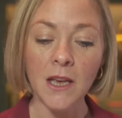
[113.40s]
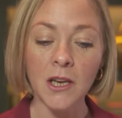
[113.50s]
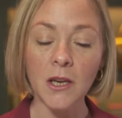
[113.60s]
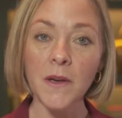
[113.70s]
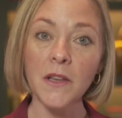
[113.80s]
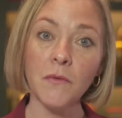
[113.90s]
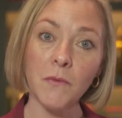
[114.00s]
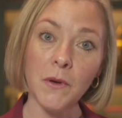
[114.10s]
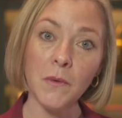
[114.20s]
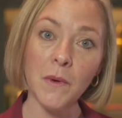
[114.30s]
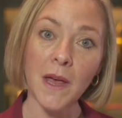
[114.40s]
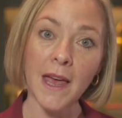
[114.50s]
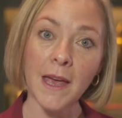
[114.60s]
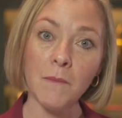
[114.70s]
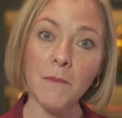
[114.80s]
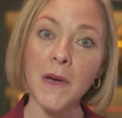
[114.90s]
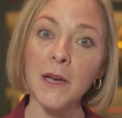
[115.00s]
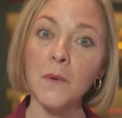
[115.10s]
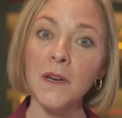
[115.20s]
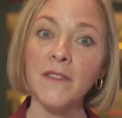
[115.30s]
Going through my
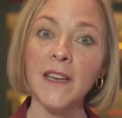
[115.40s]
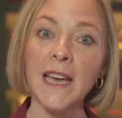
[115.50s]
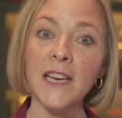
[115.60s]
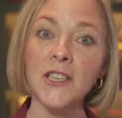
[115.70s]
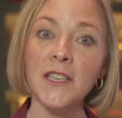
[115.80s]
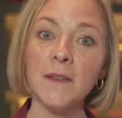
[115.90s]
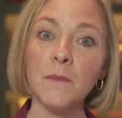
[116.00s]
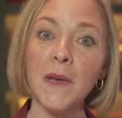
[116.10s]
qualification